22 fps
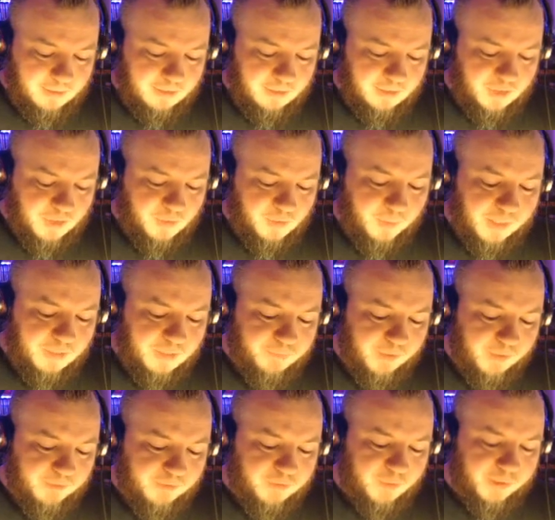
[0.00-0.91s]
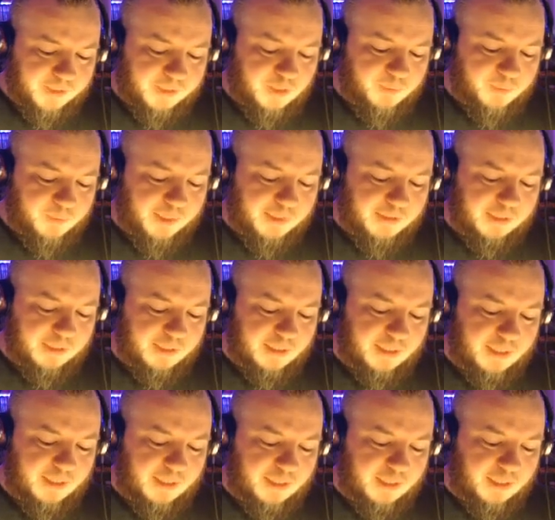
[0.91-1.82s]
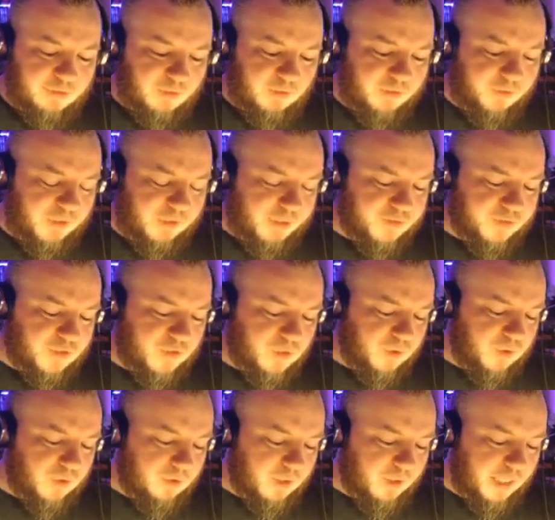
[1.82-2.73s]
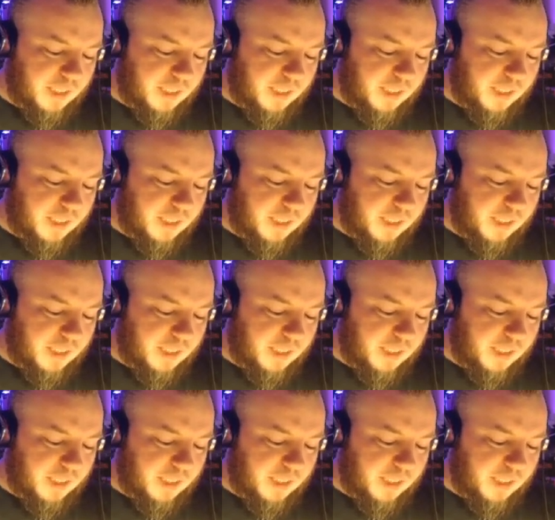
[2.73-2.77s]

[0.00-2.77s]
25 quid to spend in the Robocraft store,